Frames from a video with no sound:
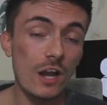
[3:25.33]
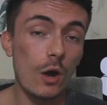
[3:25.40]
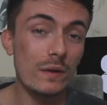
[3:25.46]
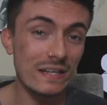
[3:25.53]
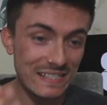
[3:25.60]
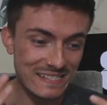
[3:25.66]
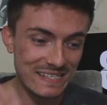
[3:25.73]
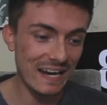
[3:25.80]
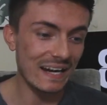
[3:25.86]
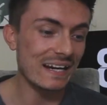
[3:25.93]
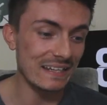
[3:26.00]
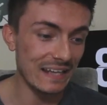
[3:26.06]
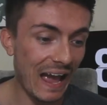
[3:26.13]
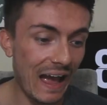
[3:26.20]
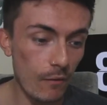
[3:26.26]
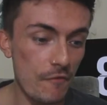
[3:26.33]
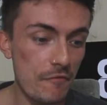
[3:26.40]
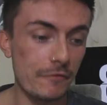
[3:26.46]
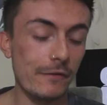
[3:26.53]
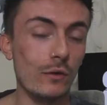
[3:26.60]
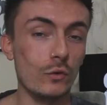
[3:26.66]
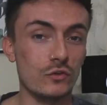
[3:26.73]
know exactly how it
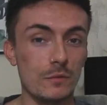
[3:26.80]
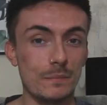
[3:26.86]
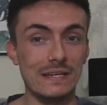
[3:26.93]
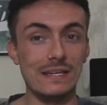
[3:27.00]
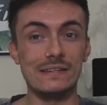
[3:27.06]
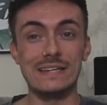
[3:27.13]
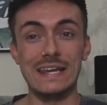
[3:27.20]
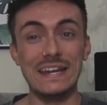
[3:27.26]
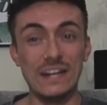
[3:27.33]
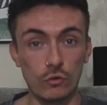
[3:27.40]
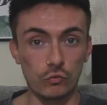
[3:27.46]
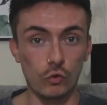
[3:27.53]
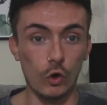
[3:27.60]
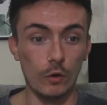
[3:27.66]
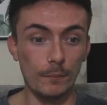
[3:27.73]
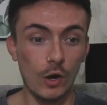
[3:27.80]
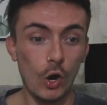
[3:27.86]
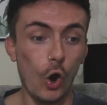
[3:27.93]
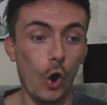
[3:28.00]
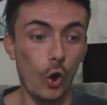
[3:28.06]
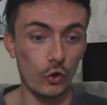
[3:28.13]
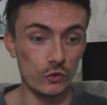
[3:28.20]
feels to be in a room
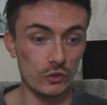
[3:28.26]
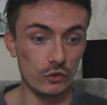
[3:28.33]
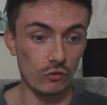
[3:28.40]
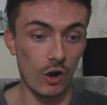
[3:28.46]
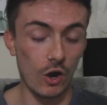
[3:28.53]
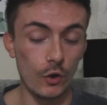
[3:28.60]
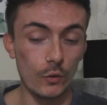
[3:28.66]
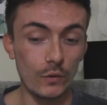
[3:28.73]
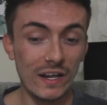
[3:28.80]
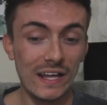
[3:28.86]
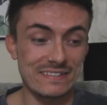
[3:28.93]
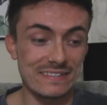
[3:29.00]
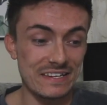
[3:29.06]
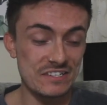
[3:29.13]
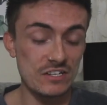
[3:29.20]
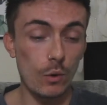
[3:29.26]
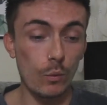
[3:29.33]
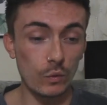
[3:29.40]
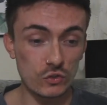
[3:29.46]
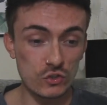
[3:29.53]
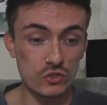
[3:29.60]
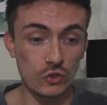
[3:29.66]
on your own. There's no
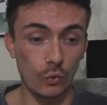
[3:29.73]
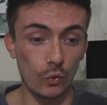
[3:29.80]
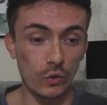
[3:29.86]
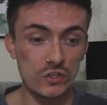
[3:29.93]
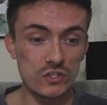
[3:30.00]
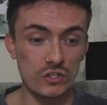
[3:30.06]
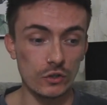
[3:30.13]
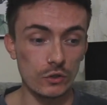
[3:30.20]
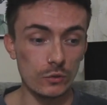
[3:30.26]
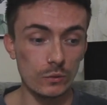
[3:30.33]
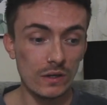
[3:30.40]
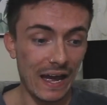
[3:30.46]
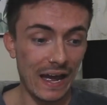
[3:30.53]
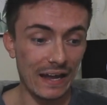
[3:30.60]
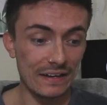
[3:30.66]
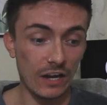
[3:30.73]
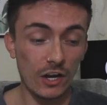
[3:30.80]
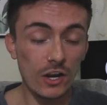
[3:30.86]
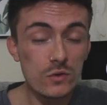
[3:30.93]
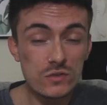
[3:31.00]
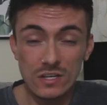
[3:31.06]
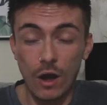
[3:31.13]
one to talk to, and I
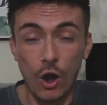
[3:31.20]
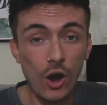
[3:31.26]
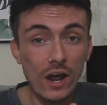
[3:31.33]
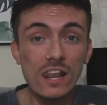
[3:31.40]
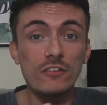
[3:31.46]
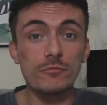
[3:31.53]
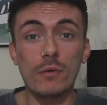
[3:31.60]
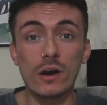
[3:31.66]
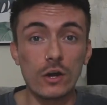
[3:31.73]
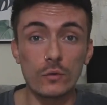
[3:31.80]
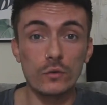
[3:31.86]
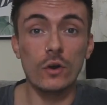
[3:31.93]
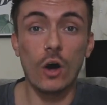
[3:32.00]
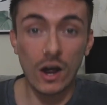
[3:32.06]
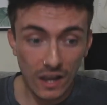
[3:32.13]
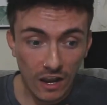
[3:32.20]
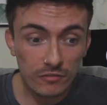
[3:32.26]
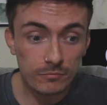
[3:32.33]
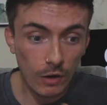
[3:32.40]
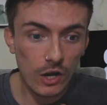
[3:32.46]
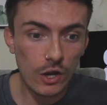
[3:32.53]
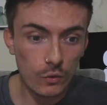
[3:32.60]
know I love
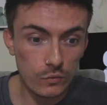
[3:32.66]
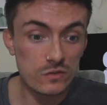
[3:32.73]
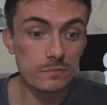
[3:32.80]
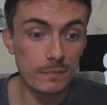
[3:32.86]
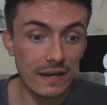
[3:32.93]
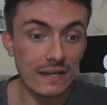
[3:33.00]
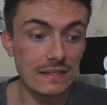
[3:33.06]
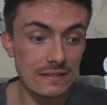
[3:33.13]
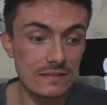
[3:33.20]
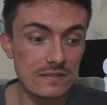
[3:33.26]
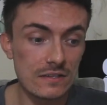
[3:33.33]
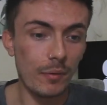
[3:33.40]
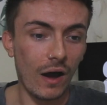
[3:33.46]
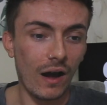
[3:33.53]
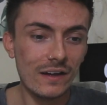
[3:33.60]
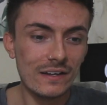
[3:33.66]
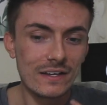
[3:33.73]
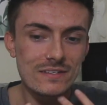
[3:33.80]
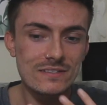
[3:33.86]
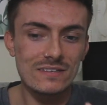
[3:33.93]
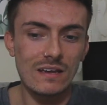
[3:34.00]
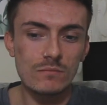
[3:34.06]
my own space, but
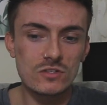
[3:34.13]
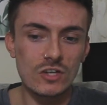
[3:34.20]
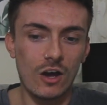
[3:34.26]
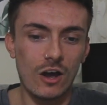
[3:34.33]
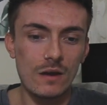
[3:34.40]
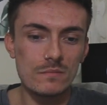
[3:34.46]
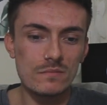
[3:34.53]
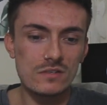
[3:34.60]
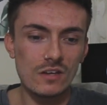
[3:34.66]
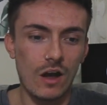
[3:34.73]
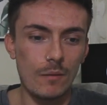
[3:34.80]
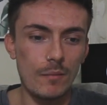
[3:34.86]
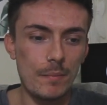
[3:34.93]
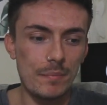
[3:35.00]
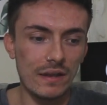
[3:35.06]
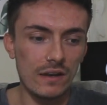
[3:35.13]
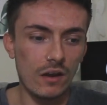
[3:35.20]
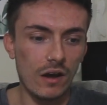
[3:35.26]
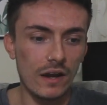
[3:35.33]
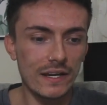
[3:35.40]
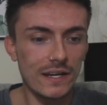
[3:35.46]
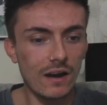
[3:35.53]
sometimes I'm a bit
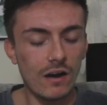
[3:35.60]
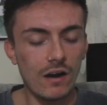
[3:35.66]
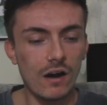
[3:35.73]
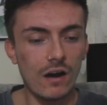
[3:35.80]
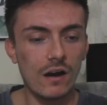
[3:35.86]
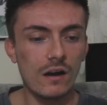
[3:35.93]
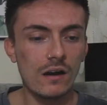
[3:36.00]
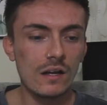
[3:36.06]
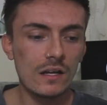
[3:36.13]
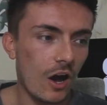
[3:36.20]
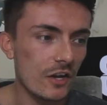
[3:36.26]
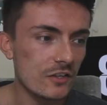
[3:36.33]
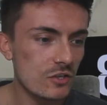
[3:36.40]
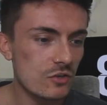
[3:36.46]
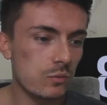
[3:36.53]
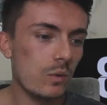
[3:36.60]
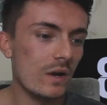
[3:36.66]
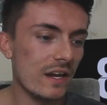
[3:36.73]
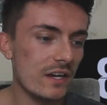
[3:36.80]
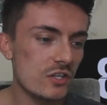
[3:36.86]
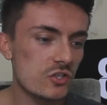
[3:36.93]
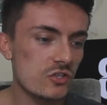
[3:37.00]
like, oh, I just
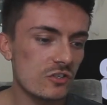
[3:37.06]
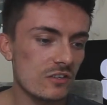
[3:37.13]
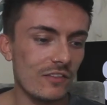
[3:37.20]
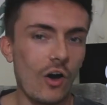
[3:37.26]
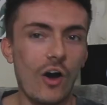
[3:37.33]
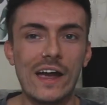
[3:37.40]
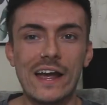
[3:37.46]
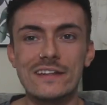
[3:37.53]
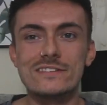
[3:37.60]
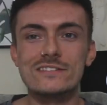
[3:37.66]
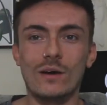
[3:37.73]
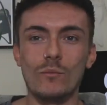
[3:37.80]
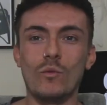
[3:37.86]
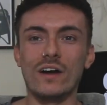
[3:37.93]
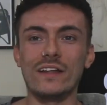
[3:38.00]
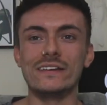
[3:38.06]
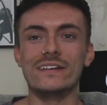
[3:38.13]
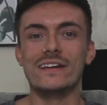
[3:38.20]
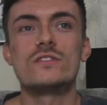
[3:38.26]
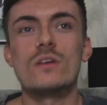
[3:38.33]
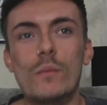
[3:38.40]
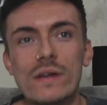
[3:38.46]
wish that I had someone
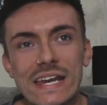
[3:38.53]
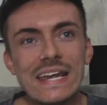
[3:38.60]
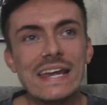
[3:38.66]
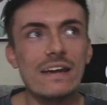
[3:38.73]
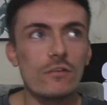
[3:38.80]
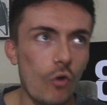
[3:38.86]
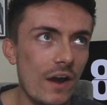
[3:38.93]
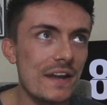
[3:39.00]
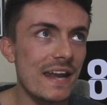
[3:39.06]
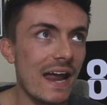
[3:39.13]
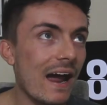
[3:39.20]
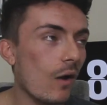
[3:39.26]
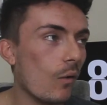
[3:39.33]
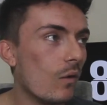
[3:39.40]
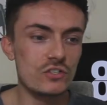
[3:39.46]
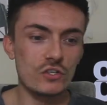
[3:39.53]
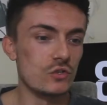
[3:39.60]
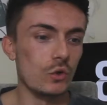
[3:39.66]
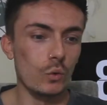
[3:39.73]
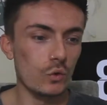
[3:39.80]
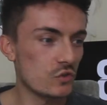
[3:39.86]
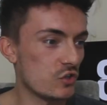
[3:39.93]
here right now to
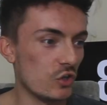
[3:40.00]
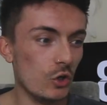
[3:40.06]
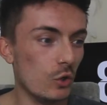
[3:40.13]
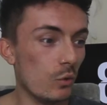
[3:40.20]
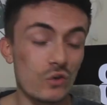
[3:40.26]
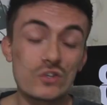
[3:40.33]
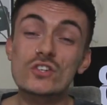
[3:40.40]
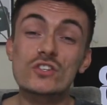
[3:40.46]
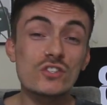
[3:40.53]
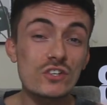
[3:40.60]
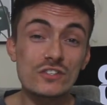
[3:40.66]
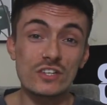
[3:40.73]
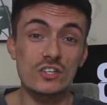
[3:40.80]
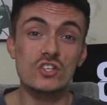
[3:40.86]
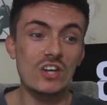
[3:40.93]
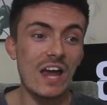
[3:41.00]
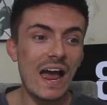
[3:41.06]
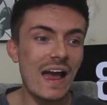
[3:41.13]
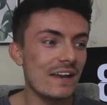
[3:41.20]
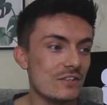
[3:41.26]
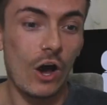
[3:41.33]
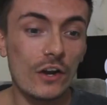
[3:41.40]
talk to, or just to
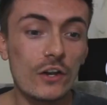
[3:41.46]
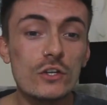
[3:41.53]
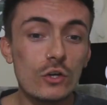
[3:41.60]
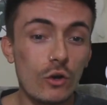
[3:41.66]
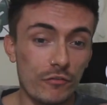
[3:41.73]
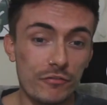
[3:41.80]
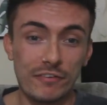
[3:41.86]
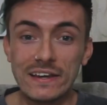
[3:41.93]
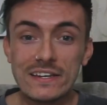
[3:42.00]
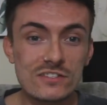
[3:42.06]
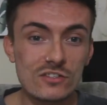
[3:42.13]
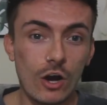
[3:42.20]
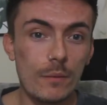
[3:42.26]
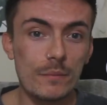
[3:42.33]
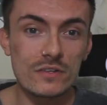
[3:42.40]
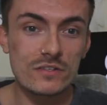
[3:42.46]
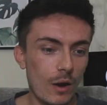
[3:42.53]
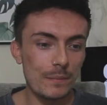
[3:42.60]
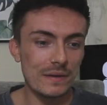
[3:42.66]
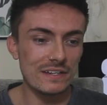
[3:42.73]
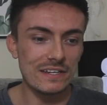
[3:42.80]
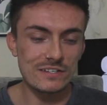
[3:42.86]
chat. And I know you've got FaceTime, and I
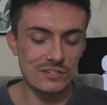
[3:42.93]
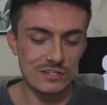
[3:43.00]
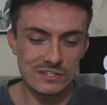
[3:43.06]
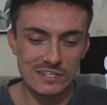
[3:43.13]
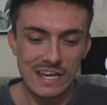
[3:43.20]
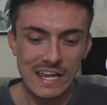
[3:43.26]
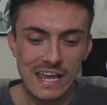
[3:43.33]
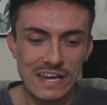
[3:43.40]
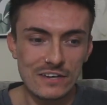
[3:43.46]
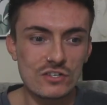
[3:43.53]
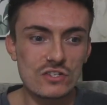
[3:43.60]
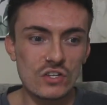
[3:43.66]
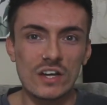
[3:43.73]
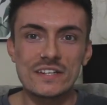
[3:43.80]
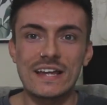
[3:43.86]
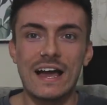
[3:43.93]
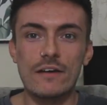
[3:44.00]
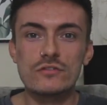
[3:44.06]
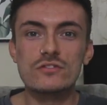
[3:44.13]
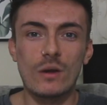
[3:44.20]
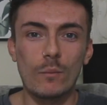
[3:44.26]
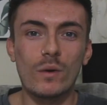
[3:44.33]
mean, it's just nice to have
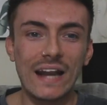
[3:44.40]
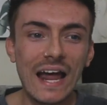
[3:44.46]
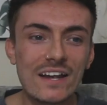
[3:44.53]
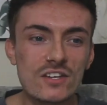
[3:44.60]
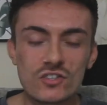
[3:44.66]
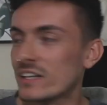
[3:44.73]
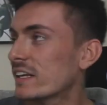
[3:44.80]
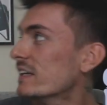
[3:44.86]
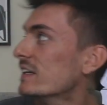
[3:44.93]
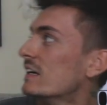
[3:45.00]
someone actually.